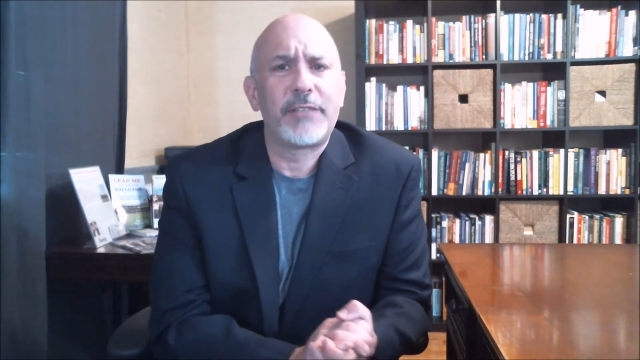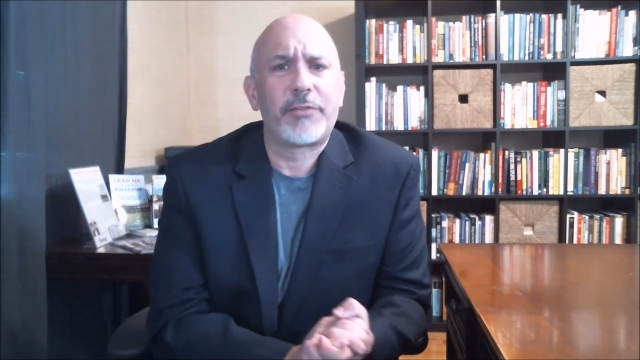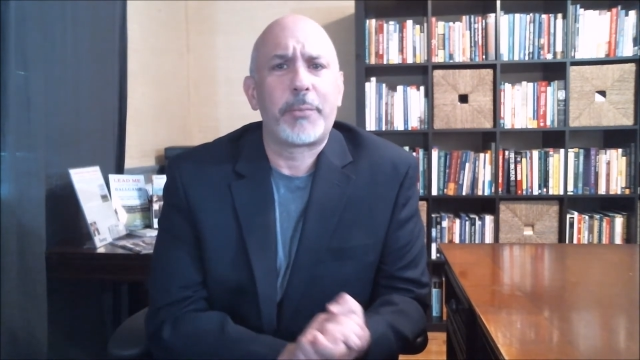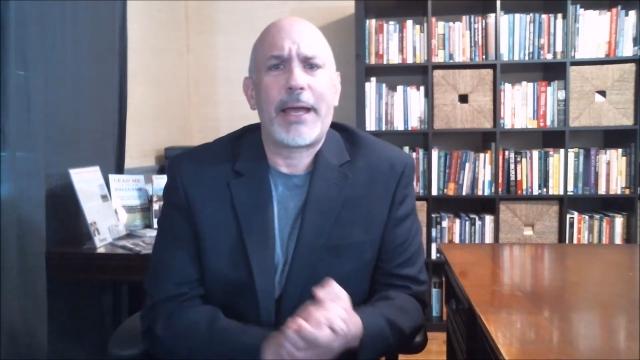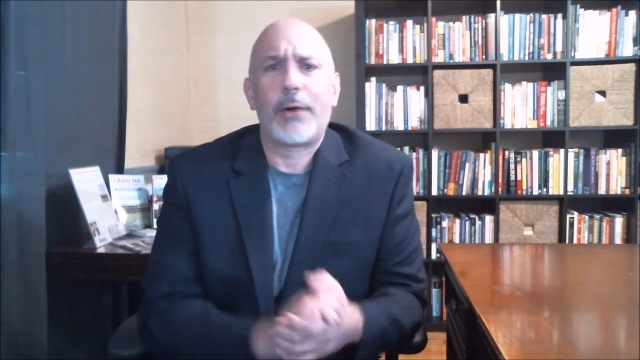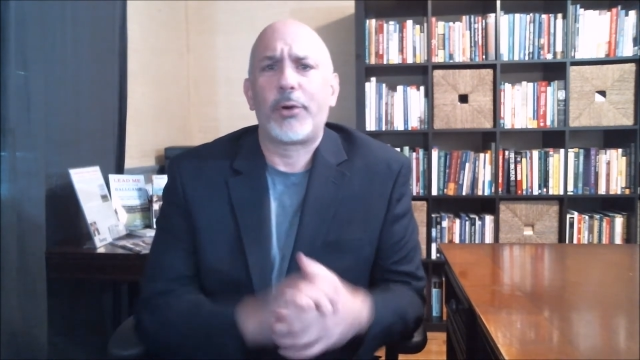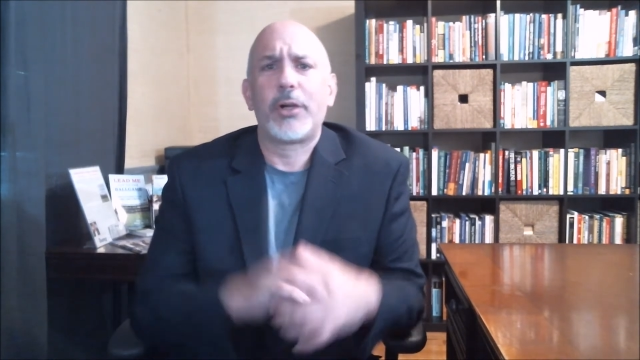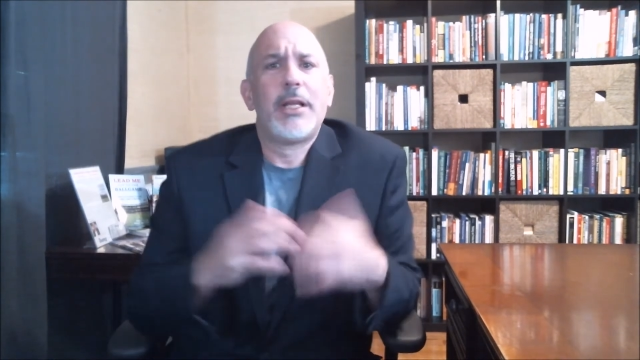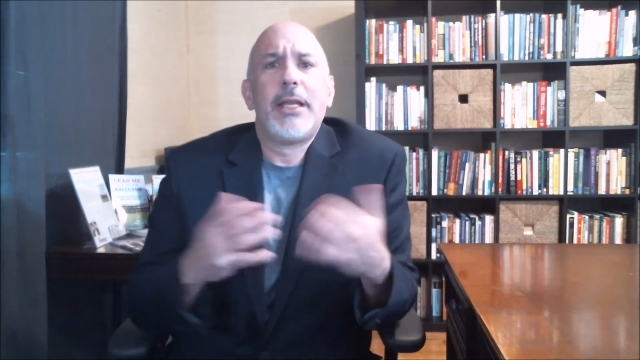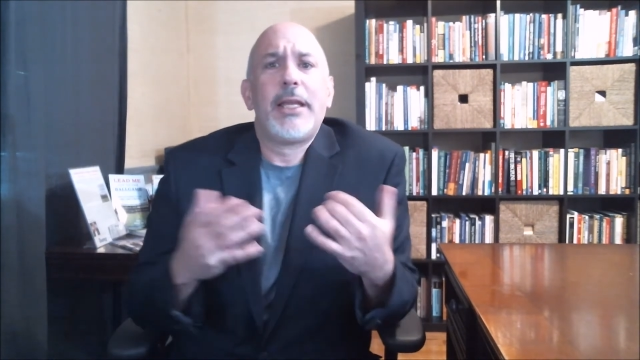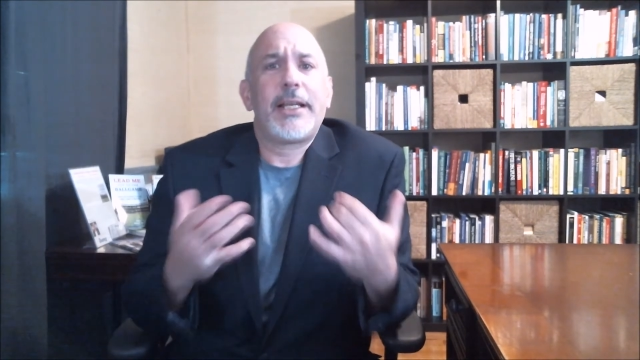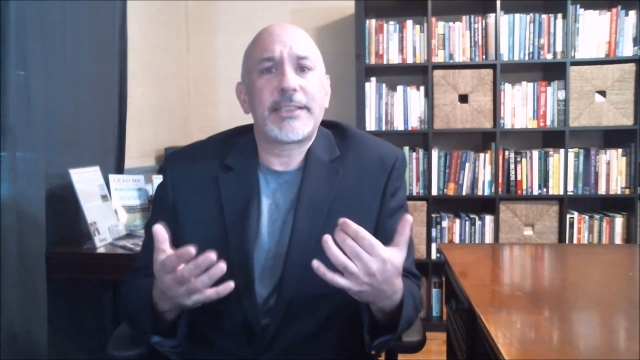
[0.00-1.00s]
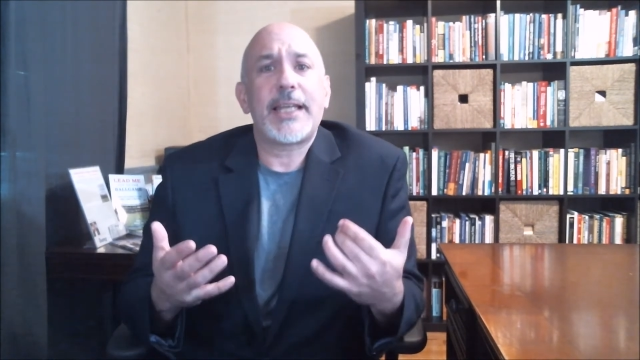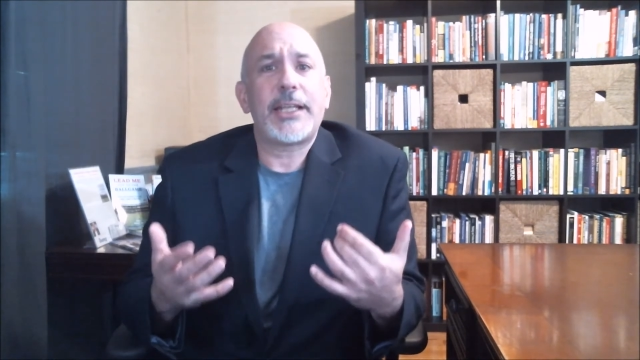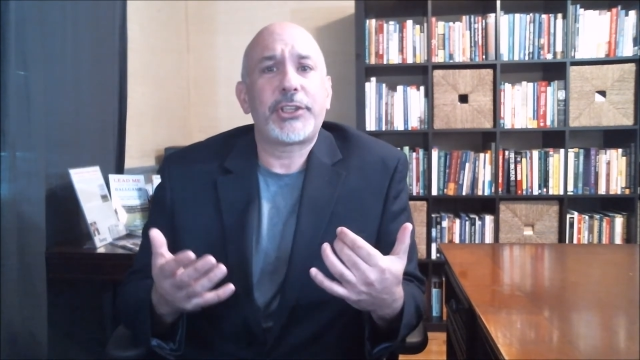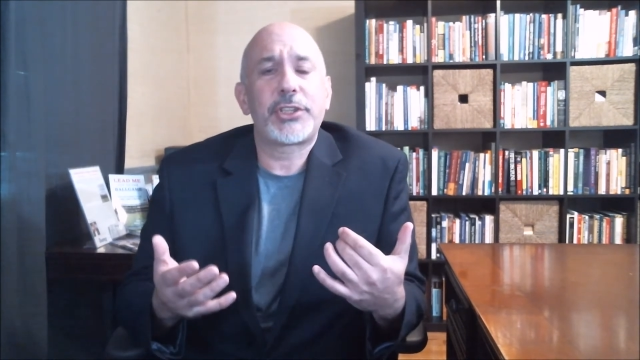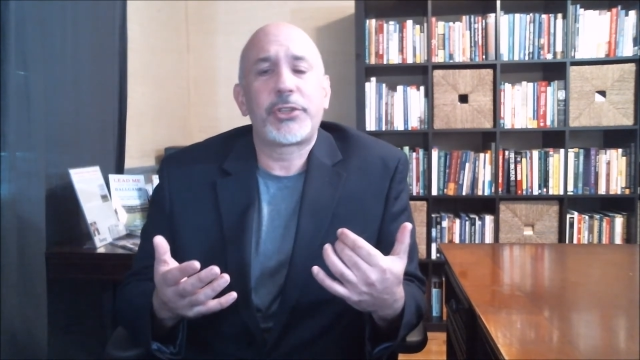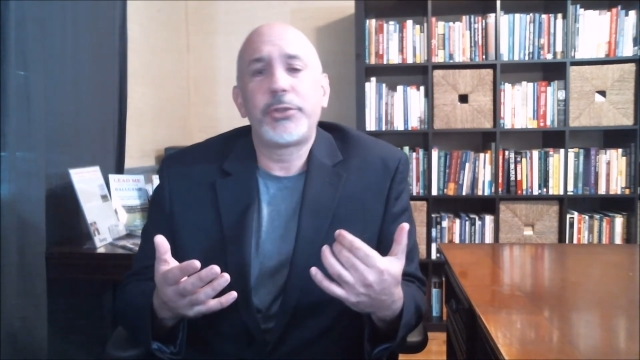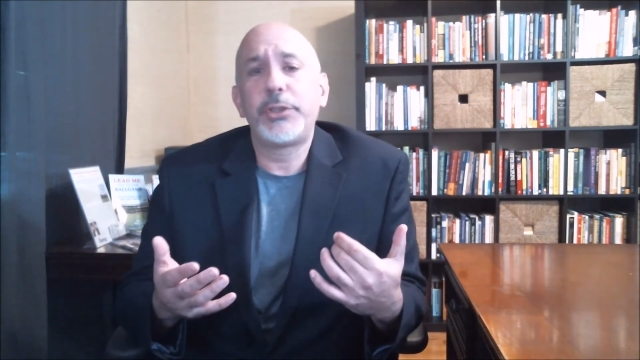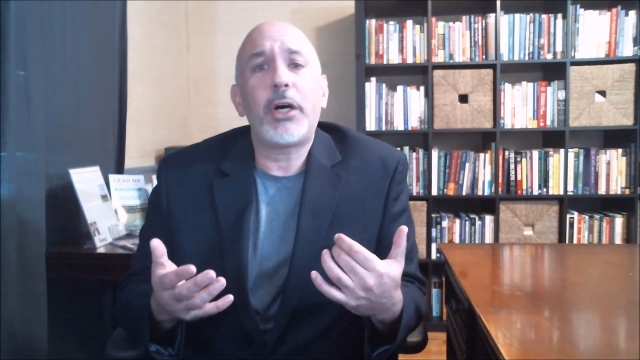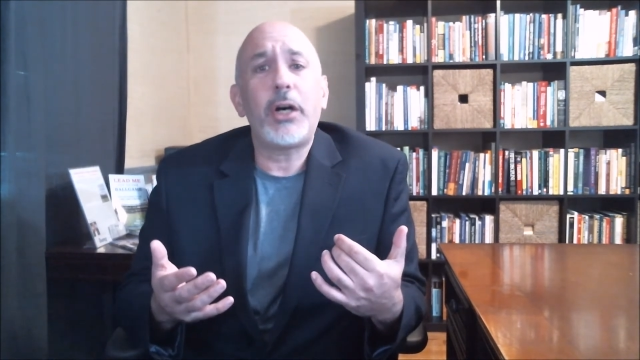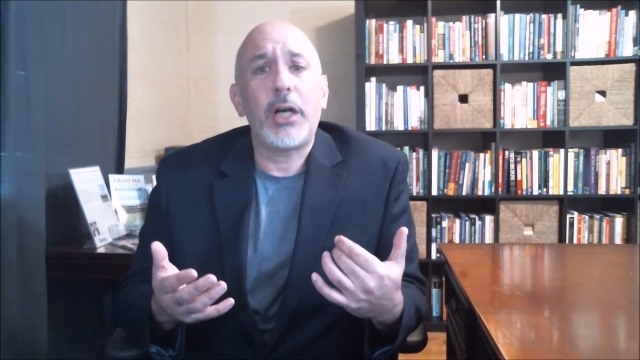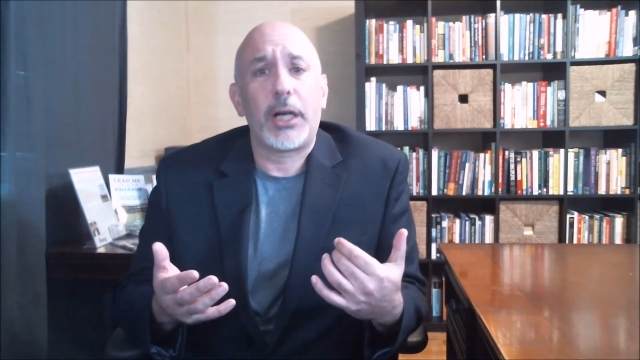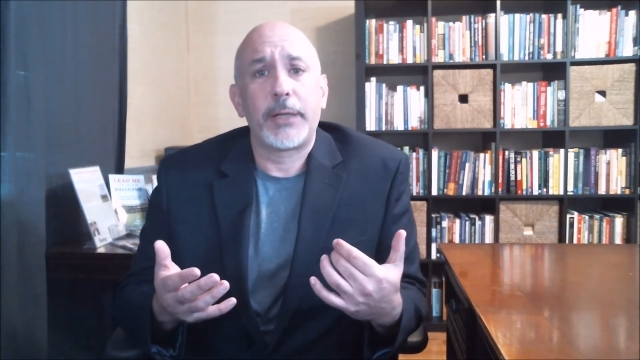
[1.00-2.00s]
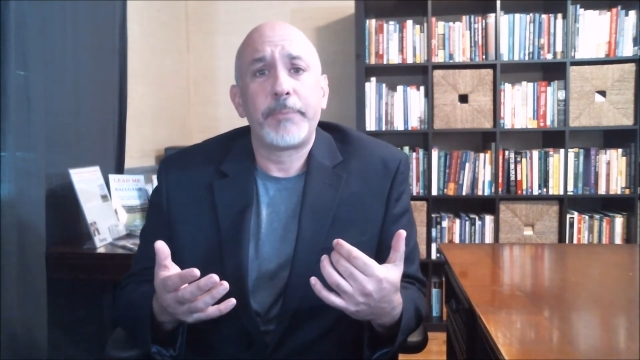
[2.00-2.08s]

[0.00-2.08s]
for power, because that's just who you are.